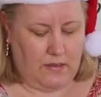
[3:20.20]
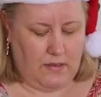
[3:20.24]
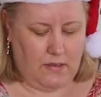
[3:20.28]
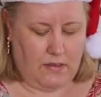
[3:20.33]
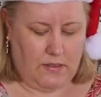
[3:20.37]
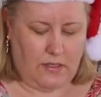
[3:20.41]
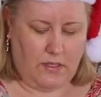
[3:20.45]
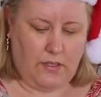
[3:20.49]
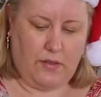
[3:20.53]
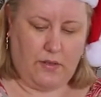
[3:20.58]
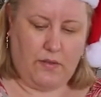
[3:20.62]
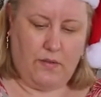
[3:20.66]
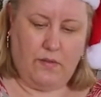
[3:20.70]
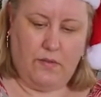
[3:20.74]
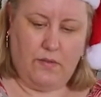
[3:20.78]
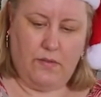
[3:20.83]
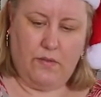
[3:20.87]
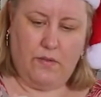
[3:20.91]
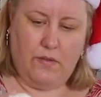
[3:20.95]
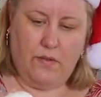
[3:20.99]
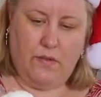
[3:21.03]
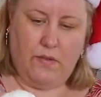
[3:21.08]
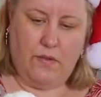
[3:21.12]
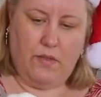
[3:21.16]
So,
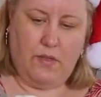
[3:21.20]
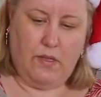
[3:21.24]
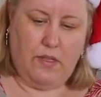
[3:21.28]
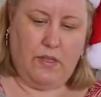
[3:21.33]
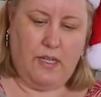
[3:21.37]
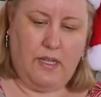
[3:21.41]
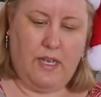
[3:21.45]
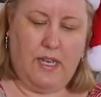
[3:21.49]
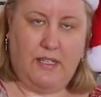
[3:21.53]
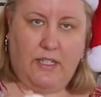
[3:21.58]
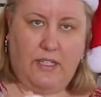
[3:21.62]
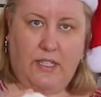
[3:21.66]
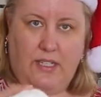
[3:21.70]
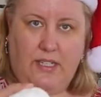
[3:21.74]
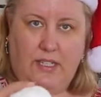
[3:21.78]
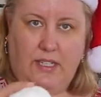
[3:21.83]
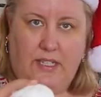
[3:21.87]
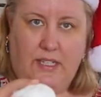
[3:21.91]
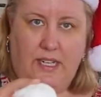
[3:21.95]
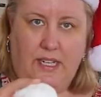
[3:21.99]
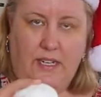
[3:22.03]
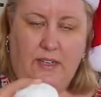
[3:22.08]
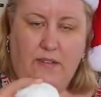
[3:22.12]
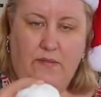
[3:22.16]
as you can
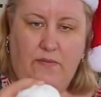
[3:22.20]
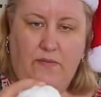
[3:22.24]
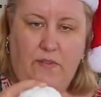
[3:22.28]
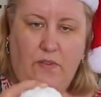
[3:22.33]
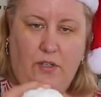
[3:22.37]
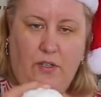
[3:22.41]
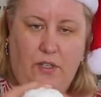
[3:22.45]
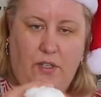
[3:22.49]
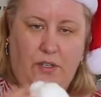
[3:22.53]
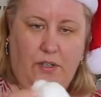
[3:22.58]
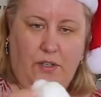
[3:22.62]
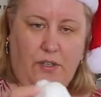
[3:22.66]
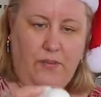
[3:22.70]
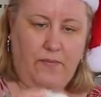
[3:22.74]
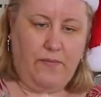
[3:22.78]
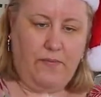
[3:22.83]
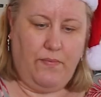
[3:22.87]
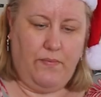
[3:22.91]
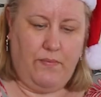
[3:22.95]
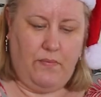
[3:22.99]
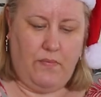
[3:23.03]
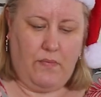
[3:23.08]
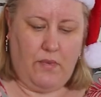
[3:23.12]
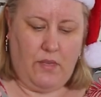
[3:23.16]
see, full of glue.
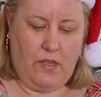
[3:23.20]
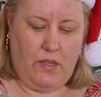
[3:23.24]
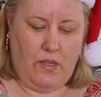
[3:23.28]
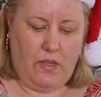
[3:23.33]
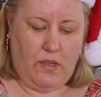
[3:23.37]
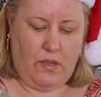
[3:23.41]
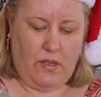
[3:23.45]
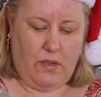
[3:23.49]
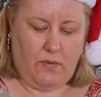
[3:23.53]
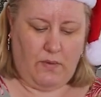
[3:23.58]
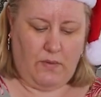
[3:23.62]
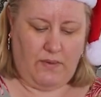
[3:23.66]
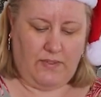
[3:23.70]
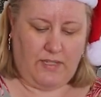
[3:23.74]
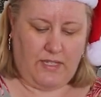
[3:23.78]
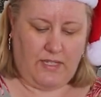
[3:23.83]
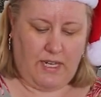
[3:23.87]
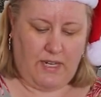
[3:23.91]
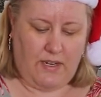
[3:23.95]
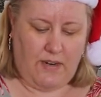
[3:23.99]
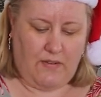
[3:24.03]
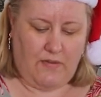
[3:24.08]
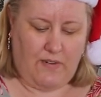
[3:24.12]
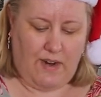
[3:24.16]
We've
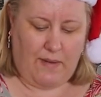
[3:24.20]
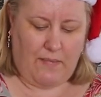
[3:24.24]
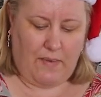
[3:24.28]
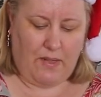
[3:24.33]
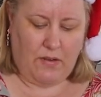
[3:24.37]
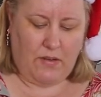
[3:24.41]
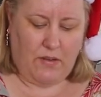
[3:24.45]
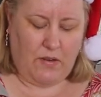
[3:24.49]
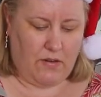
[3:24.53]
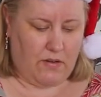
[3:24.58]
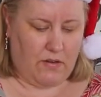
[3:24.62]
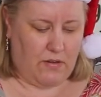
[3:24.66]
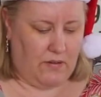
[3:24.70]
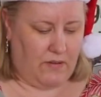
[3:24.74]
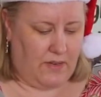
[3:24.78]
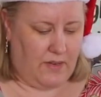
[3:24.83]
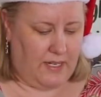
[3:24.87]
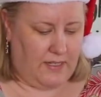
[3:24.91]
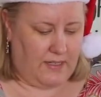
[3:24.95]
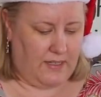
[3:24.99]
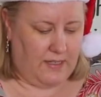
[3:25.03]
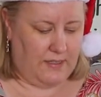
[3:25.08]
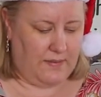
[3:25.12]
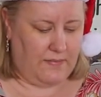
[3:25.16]
started wrapping cotton
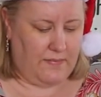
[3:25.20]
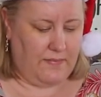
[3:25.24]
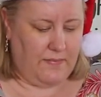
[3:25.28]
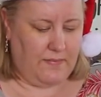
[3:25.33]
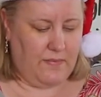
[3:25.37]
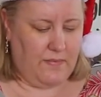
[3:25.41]
around it.